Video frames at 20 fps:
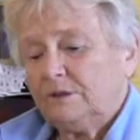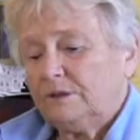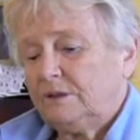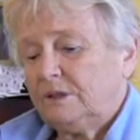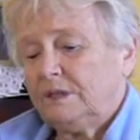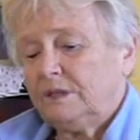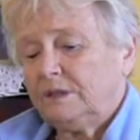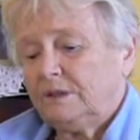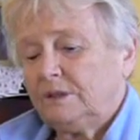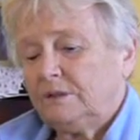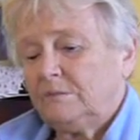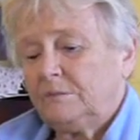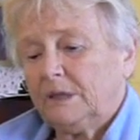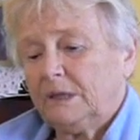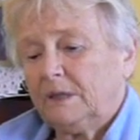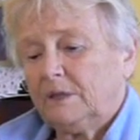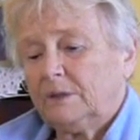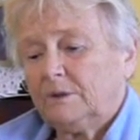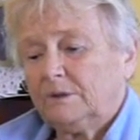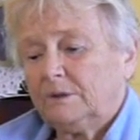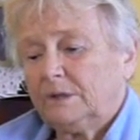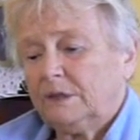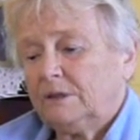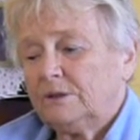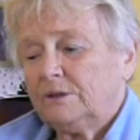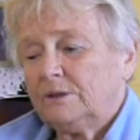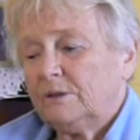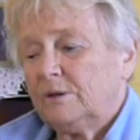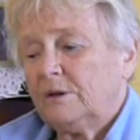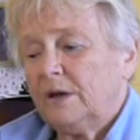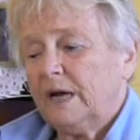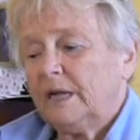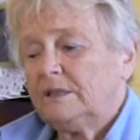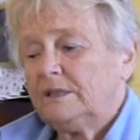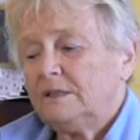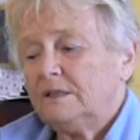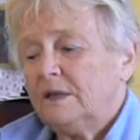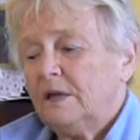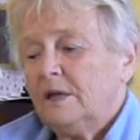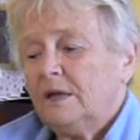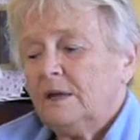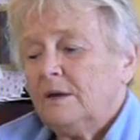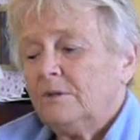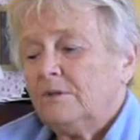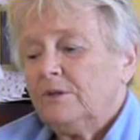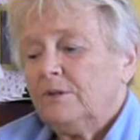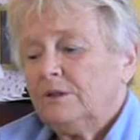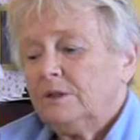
to take them out, and so the